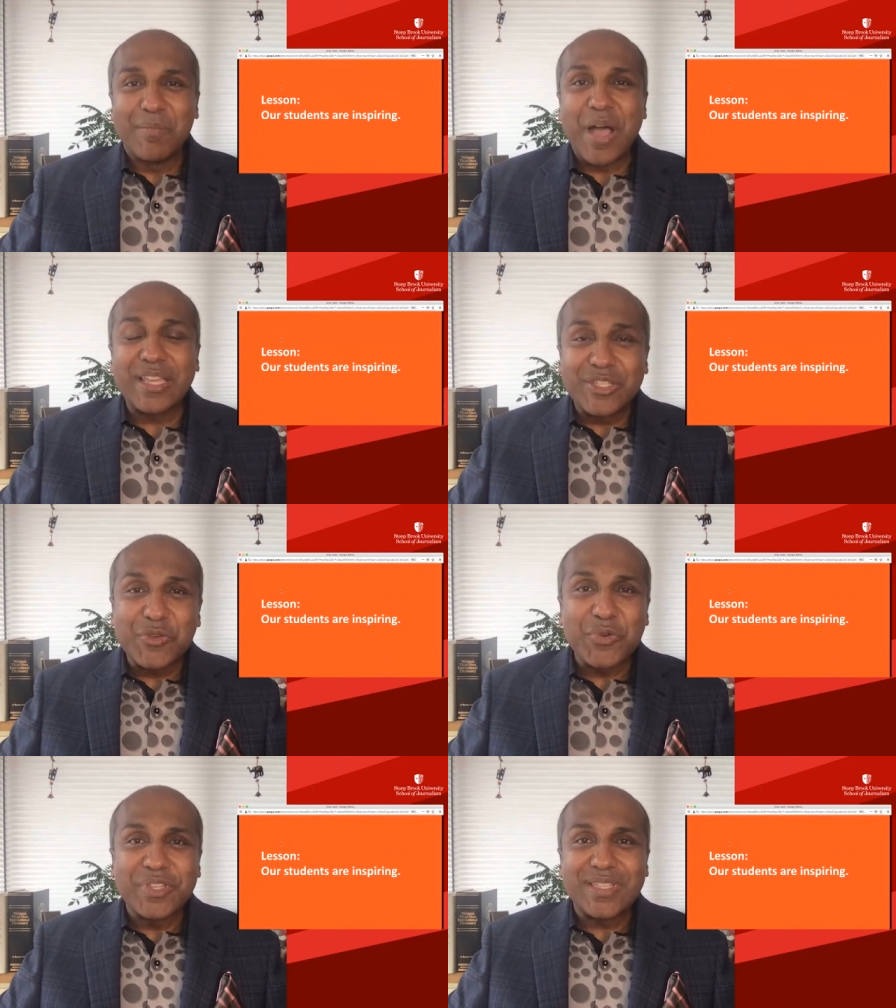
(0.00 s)
My
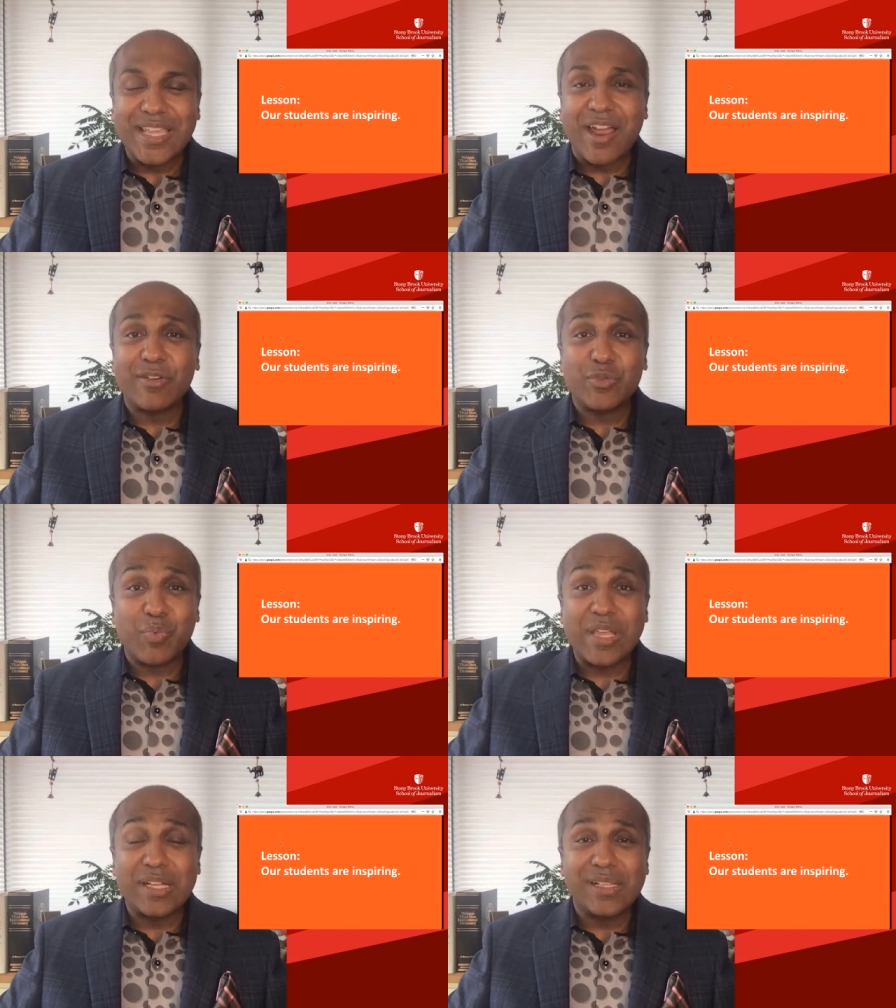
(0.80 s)
students in our
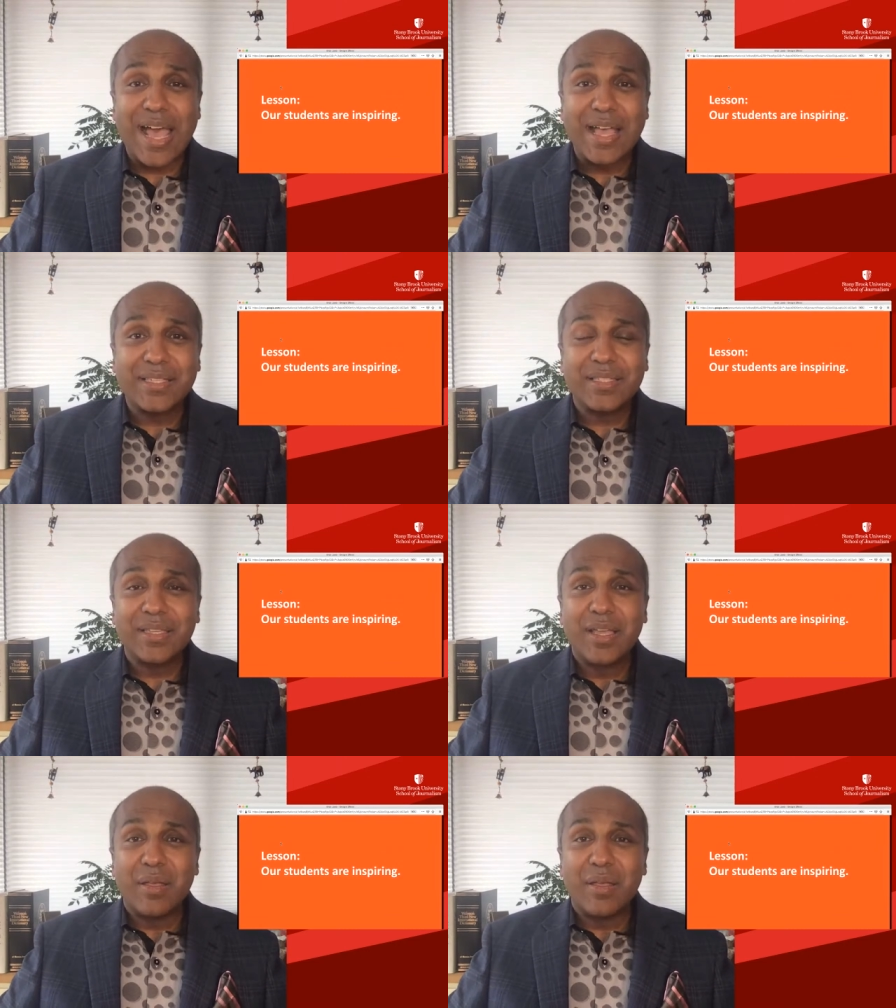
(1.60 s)
spring class,